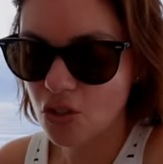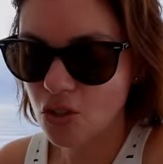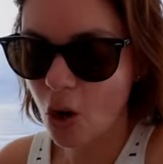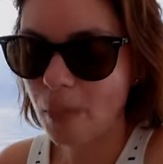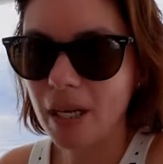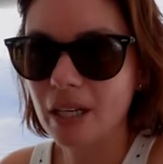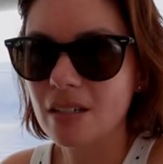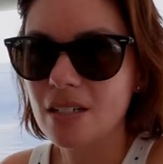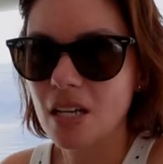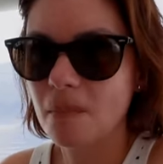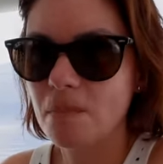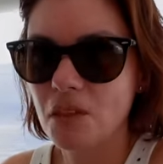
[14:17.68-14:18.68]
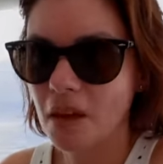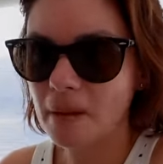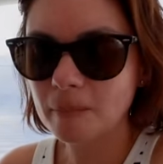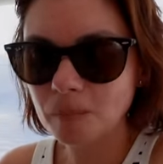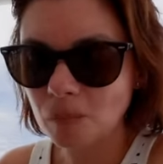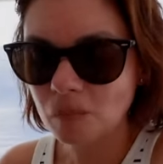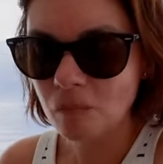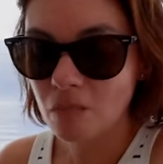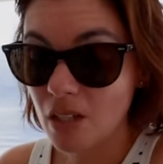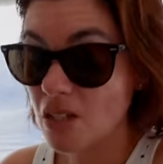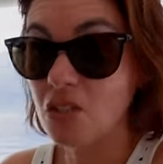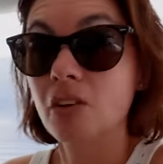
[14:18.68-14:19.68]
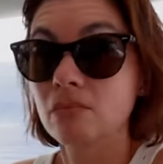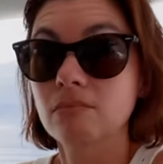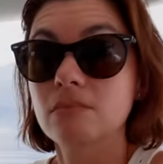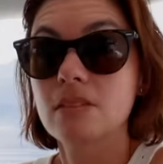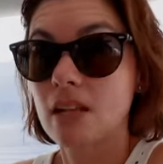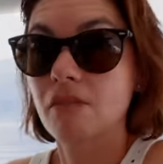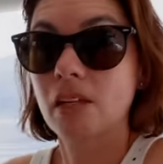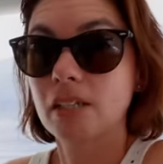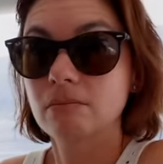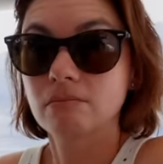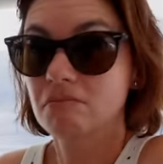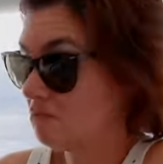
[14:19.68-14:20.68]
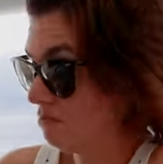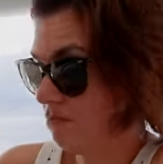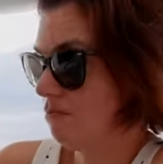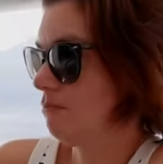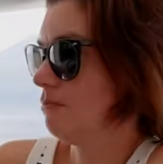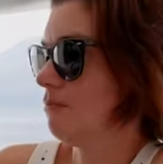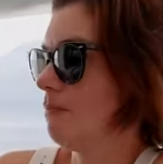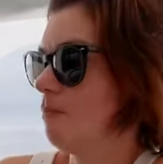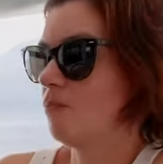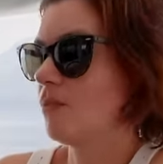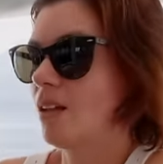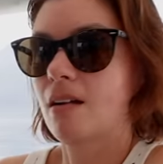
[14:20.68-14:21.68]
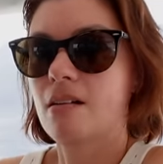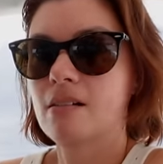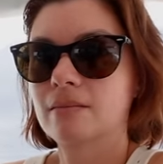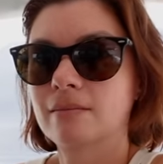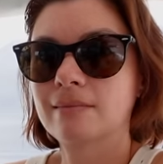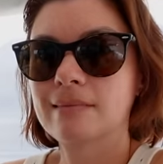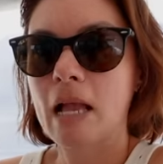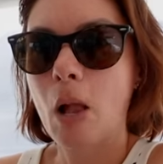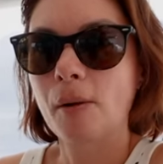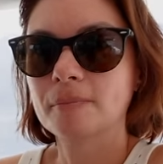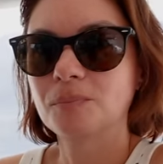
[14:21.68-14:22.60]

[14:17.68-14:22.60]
Topping dip thing. It's good. It's lovely. We're keeping you amused. Are you amused?